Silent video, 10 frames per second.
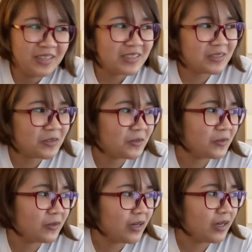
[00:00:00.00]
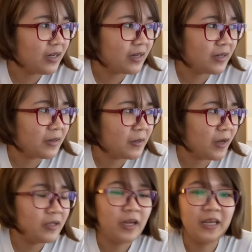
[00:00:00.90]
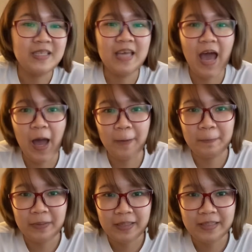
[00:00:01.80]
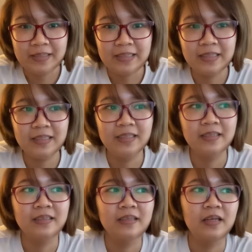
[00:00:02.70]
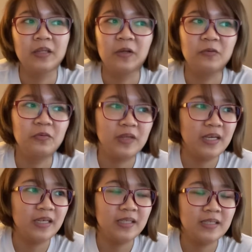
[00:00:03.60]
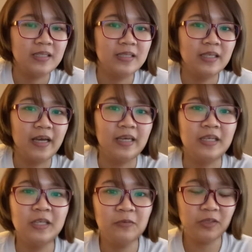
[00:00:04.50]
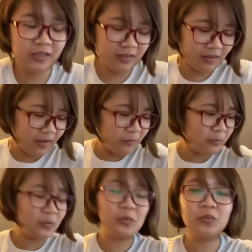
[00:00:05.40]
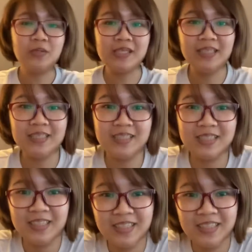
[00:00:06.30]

So a lot has happened, a lot of things. I even got bruises.